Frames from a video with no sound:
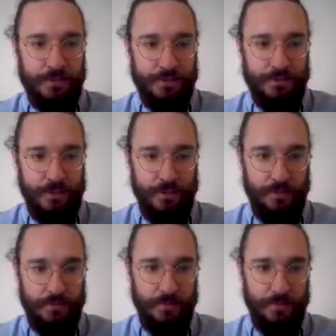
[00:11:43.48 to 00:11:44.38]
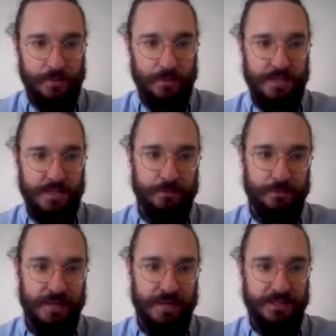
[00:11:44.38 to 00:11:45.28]
So Horizon
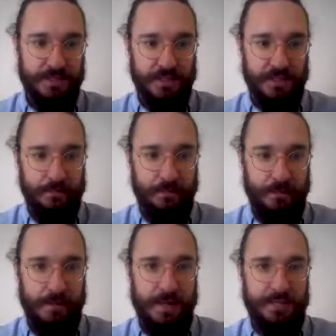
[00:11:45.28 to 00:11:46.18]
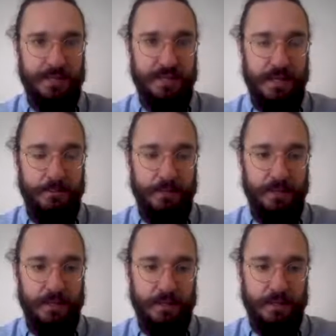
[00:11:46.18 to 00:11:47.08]
provides us a claimable balances
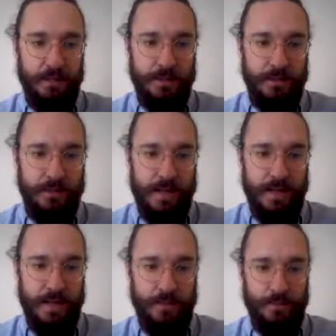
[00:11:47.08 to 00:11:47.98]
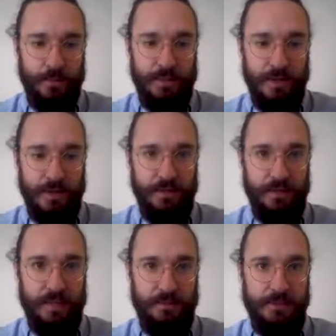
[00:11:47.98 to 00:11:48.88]
endpoint, and we are the
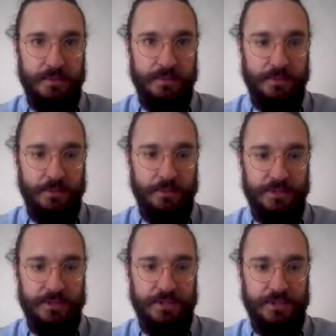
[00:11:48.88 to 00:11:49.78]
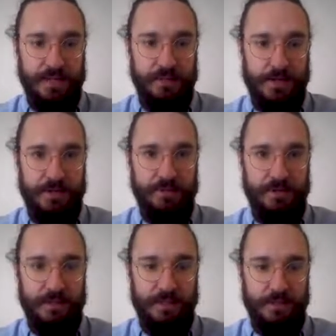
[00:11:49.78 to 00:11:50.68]
claimant. So let's just claim
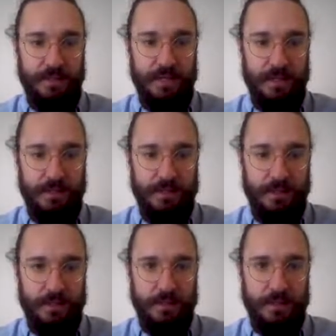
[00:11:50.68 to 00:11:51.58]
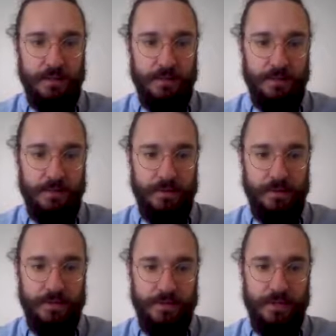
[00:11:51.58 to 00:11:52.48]
everything that we can.
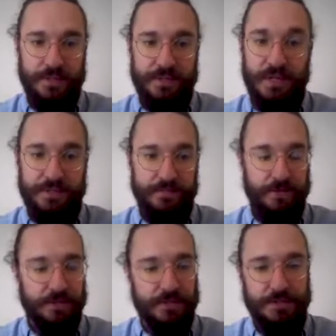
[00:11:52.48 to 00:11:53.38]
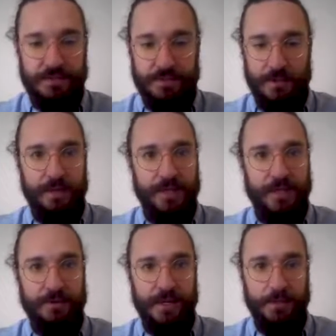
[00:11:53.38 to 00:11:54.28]
There are tons of filters to all of the
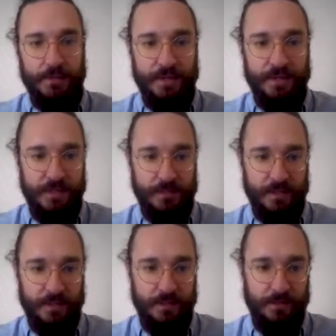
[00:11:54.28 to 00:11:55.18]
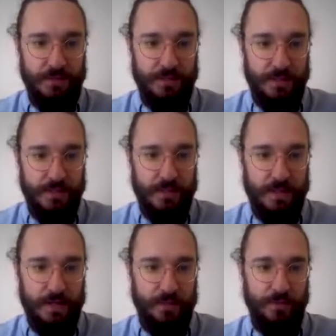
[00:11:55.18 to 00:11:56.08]
different endpoints that we could use.
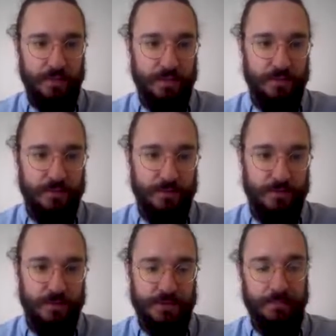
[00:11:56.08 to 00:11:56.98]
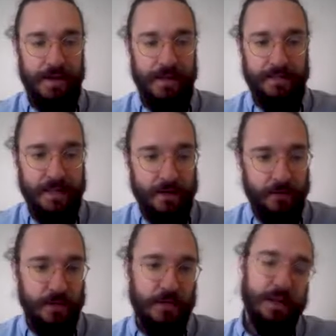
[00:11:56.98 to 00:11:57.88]
We could filter by
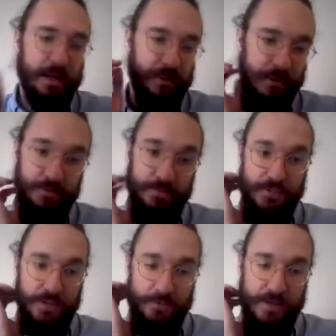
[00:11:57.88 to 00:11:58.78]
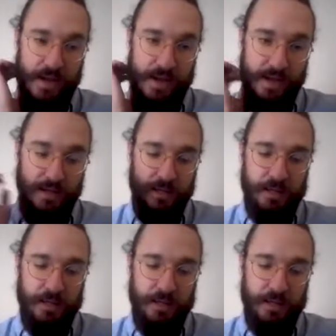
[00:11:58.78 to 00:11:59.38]
account. We could filter by